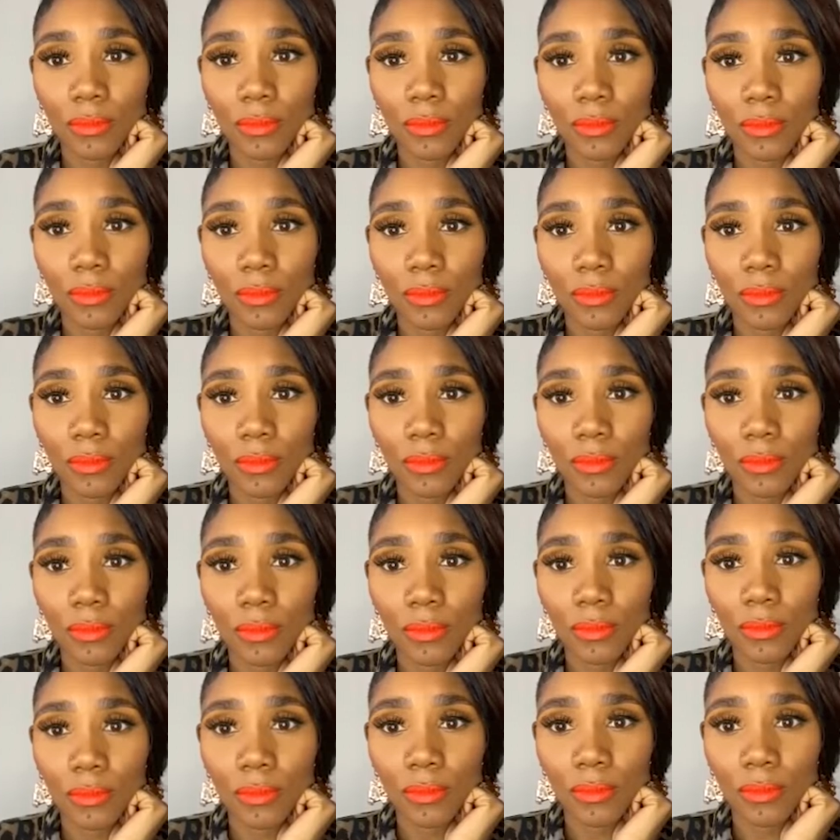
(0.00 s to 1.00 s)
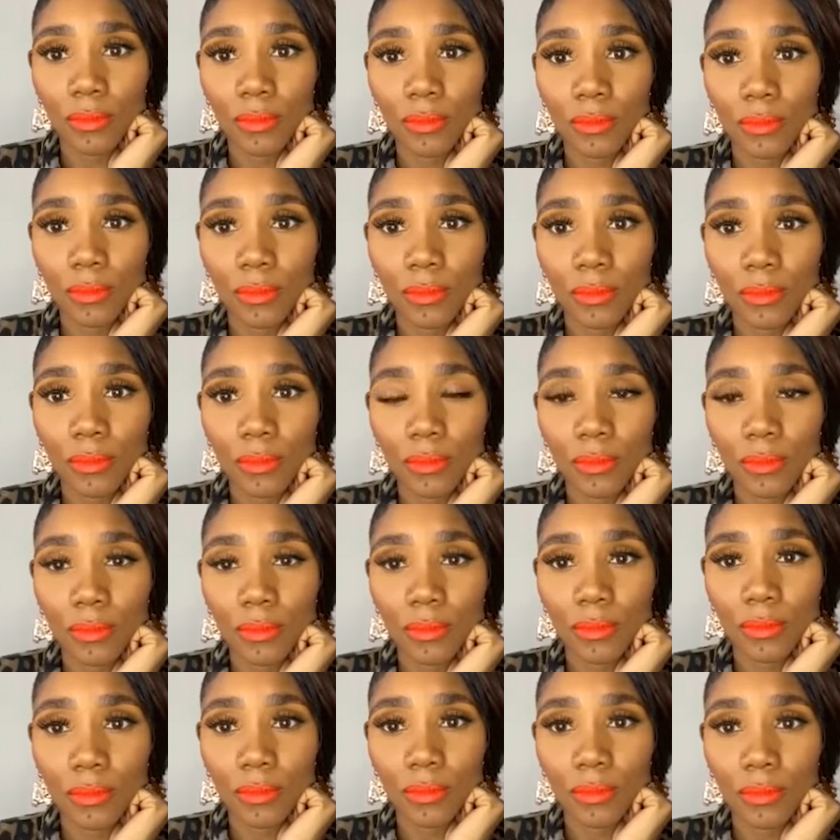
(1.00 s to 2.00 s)

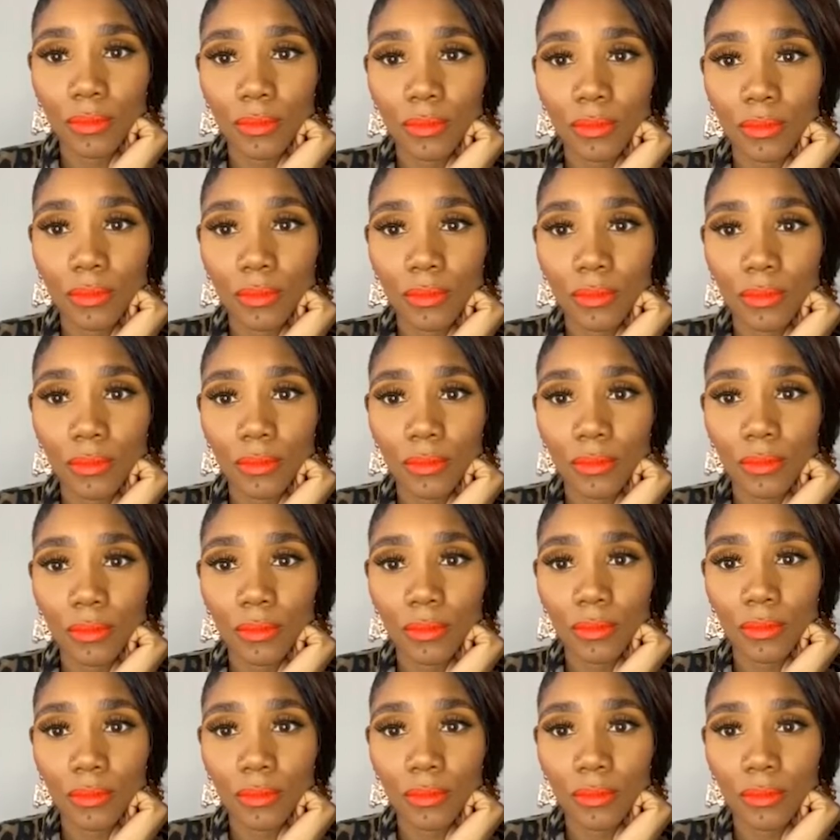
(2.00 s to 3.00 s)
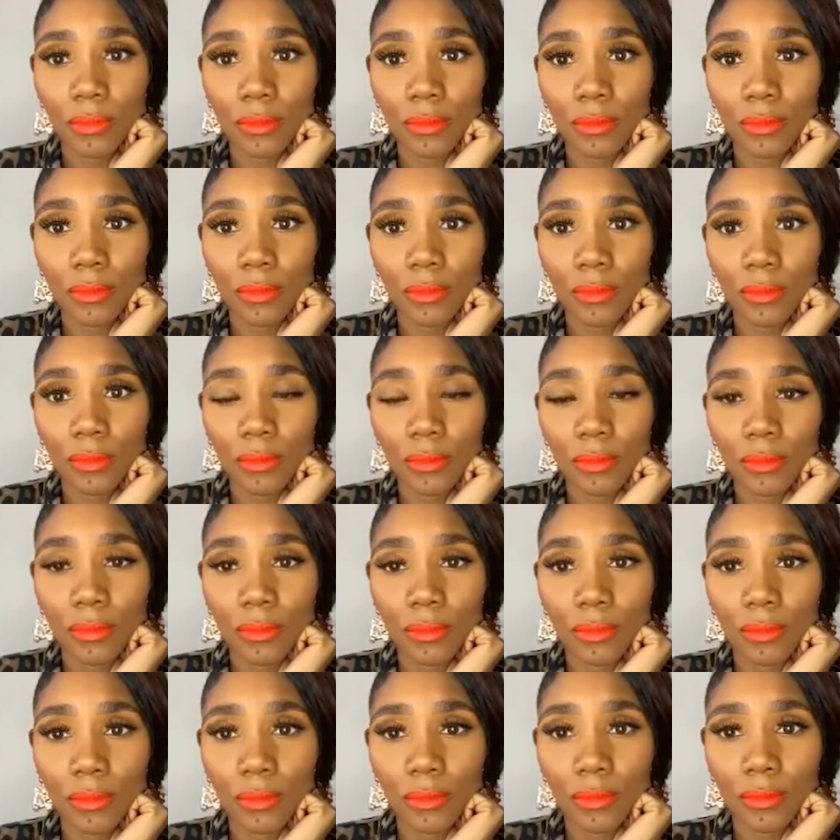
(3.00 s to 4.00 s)

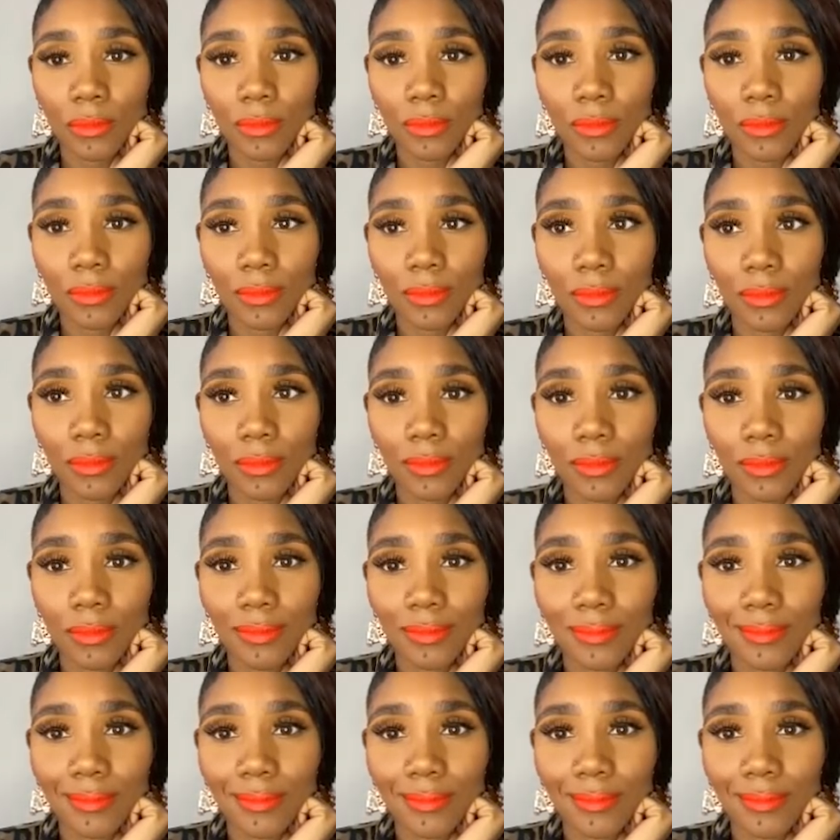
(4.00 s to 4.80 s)
The person shown says nothing.